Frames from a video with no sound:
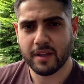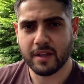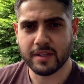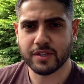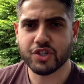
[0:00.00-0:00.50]

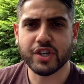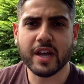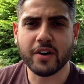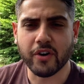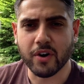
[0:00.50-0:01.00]
Is it
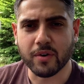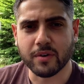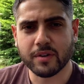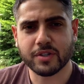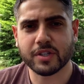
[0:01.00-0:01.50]
shade
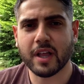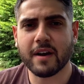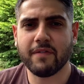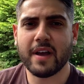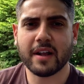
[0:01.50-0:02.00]
grown? There's a lot
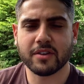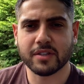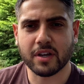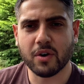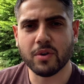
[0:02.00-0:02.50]
of factors
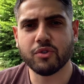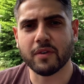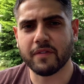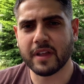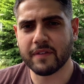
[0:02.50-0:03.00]
that go into a
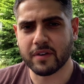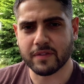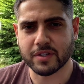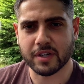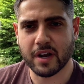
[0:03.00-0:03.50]
flavor of a
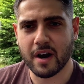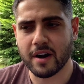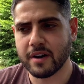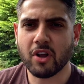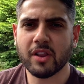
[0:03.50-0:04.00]
cigar.
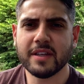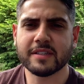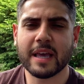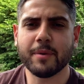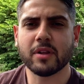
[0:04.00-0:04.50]
All these
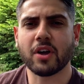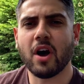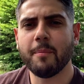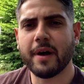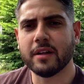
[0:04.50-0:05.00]
chemical
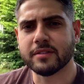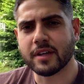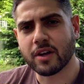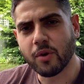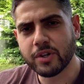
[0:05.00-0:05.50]
compounds
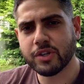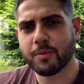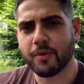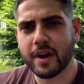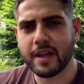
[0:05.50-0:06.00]
that go into your
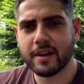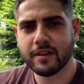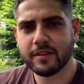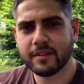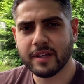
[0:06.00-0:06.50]
brain
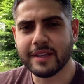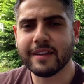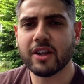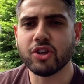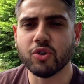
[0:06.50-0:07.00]
and
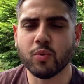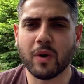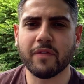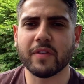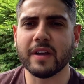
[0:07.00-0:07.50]
tell you what
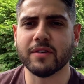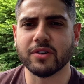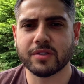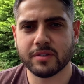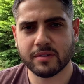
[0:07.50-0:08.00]

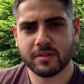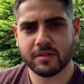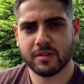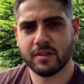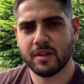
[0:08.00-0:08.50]
flavors
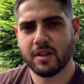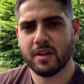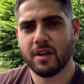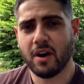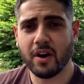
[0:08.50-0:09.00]

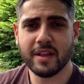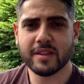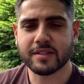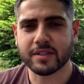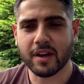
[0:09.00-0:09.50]
are in
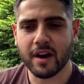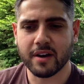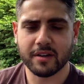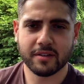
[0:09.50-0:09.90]
this cigar.